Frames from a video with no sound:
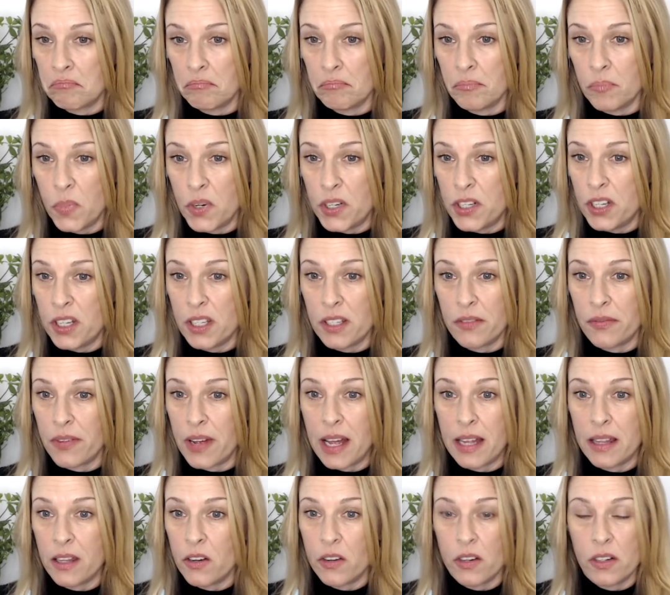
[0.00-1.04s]
which is
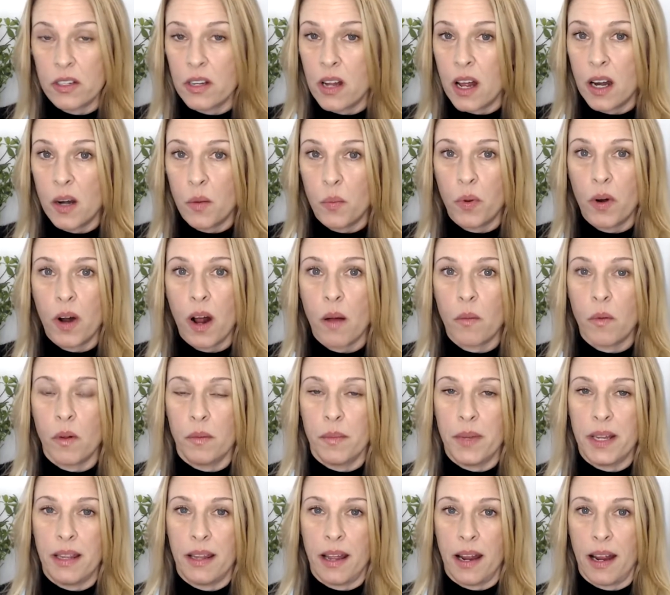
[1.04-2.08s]
fine. There is not a problem
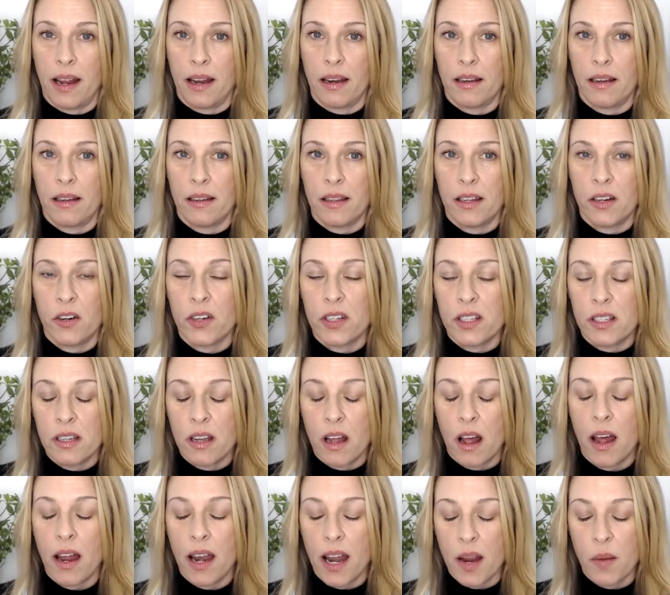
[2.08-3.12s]
in that. There is
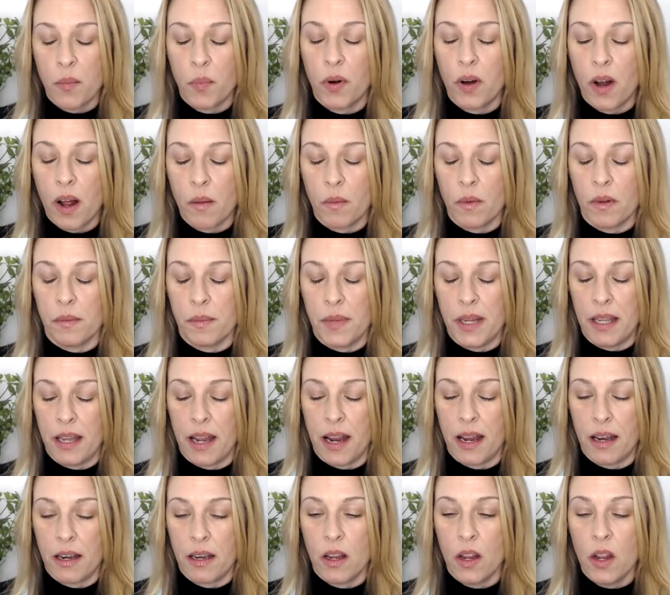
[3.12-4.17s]
not a problem in
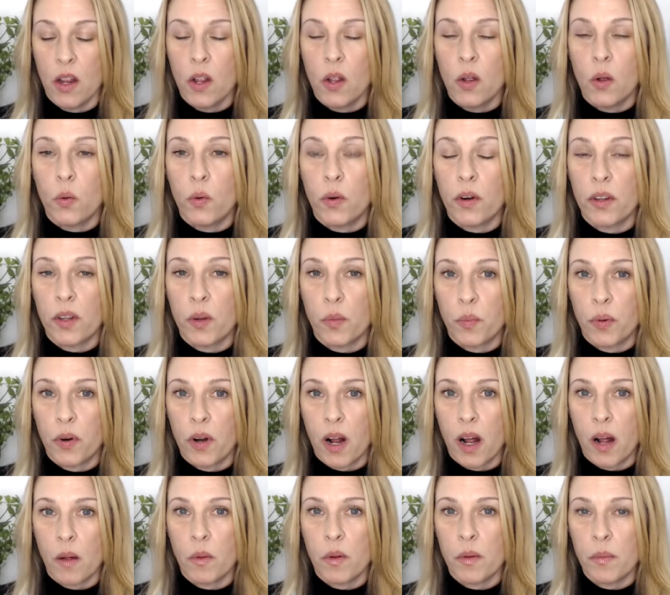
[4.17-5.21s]
that. Where the
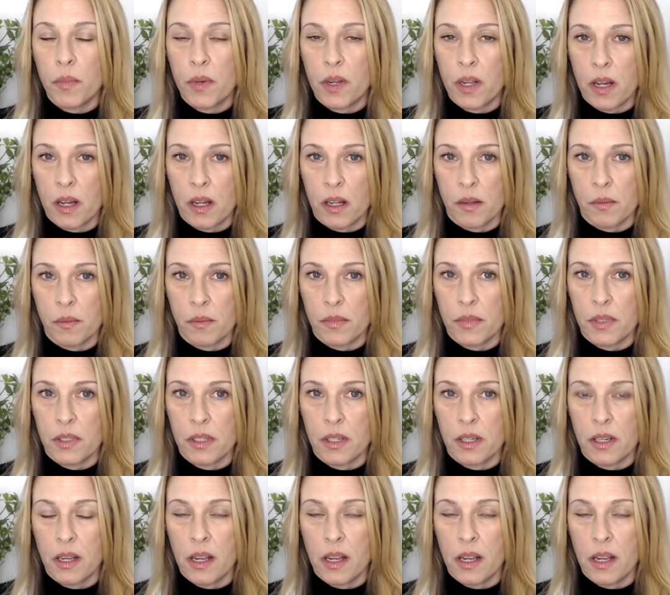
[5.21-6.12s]
problem comes